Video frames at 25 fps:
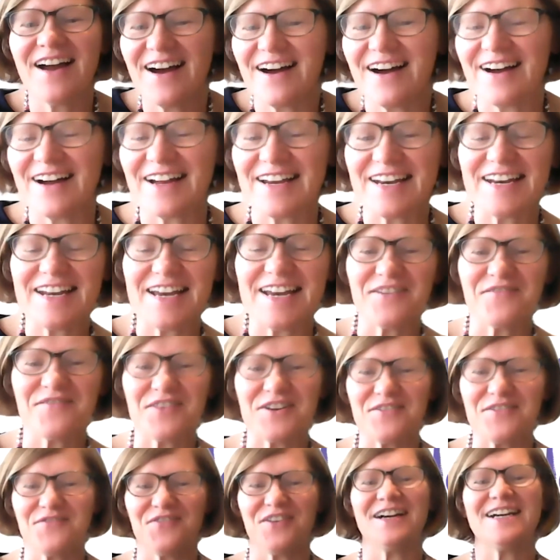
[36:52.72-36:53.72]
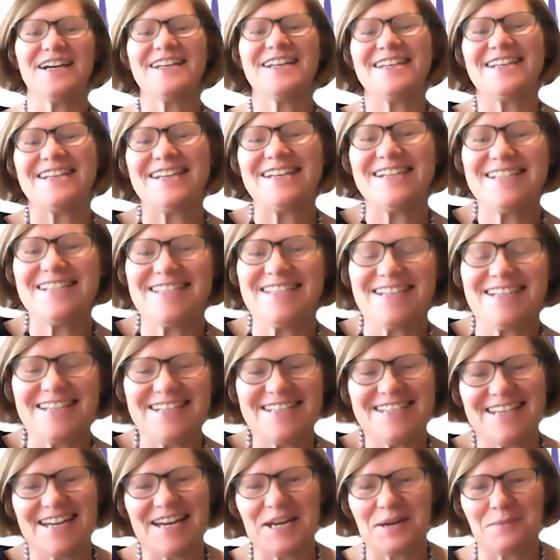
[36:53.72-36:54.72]
all question. I find it easy
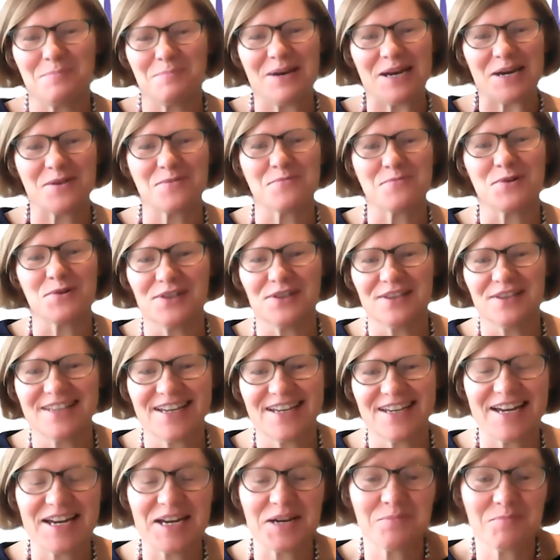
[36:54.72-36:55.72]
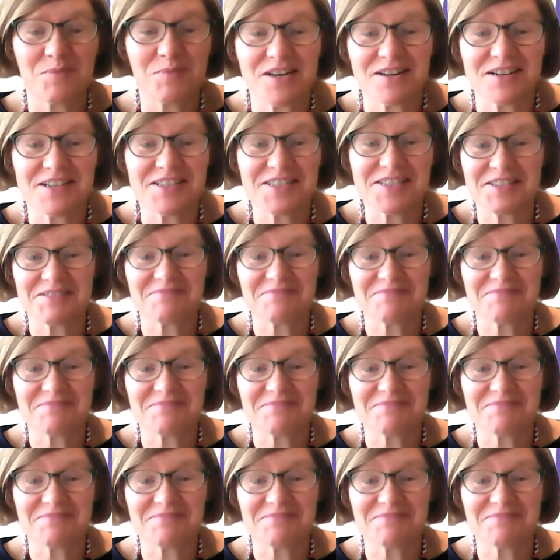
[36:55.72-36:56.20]
saying pick one thing because